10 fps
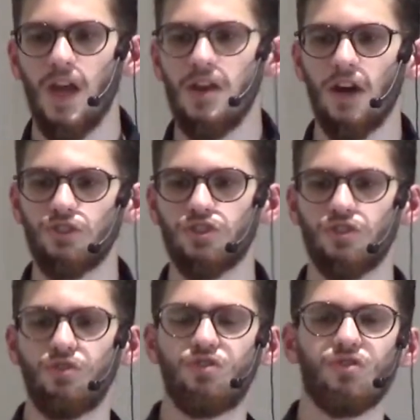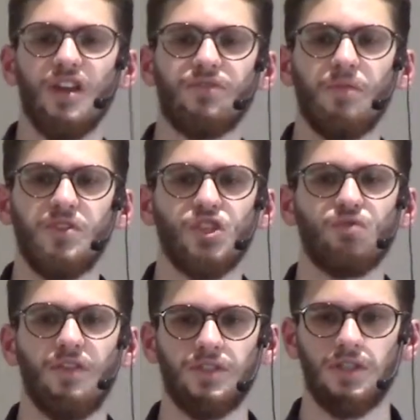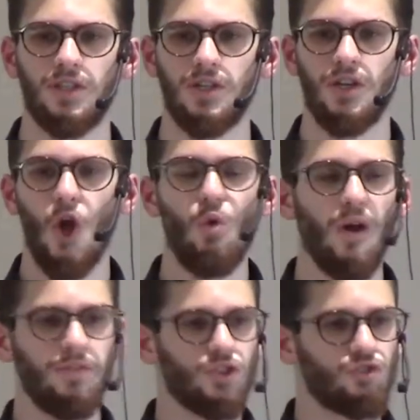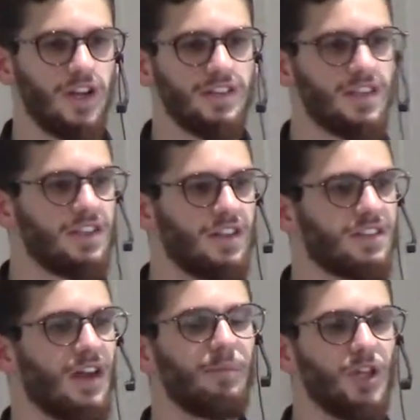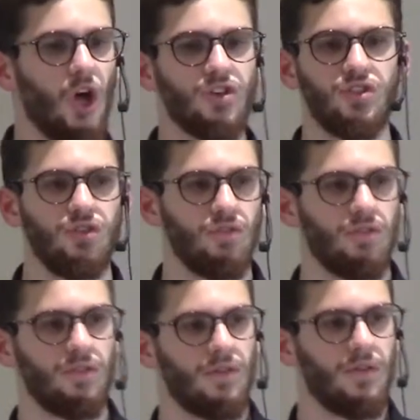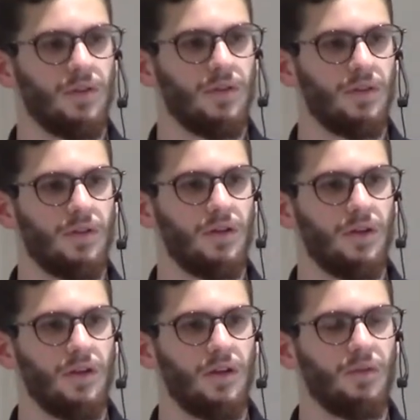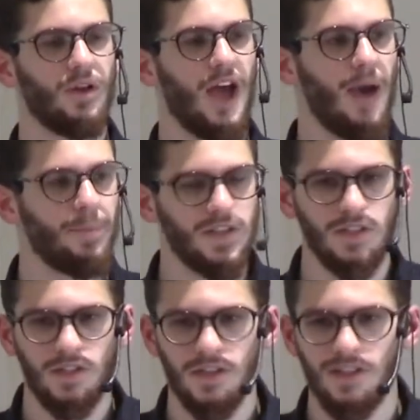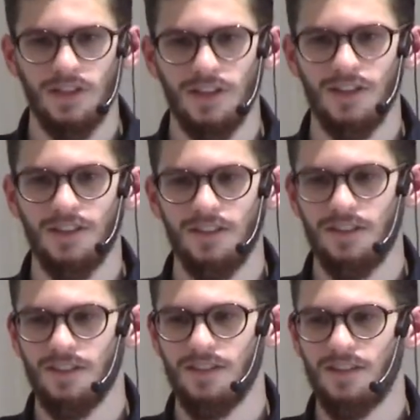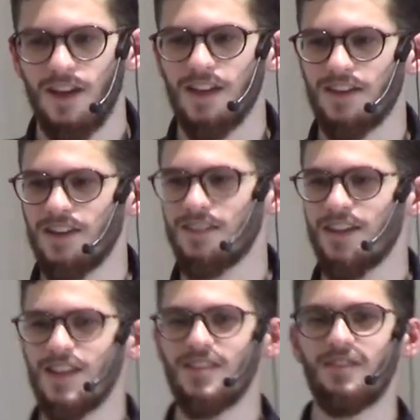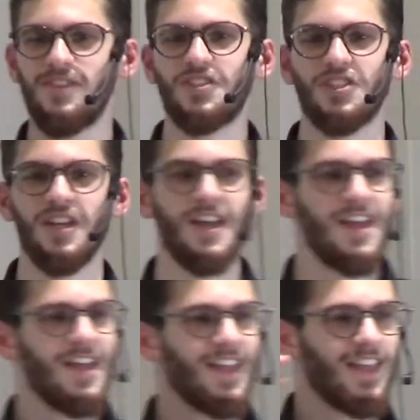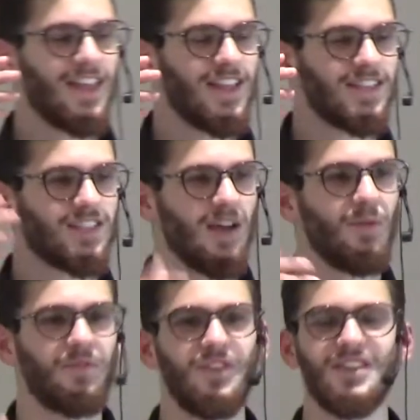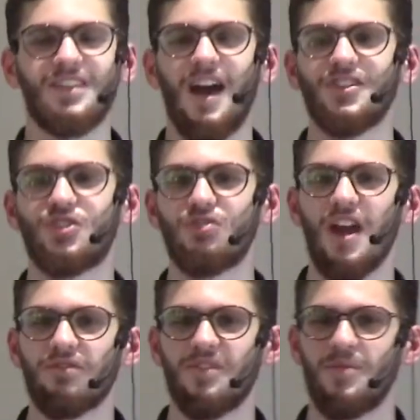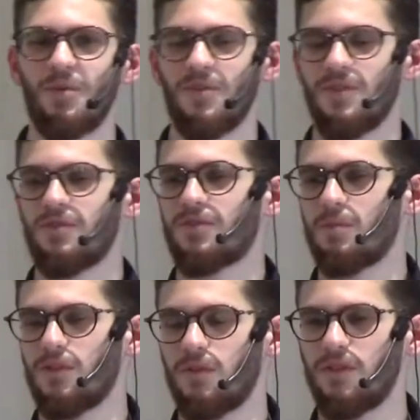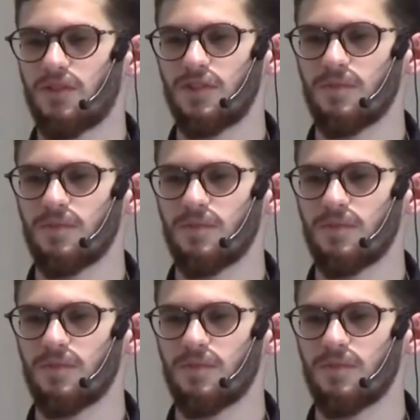not to drink from this river. Whoever drinks, he does not belong to you. What happened? Again, division. Some of these guys drank from the river.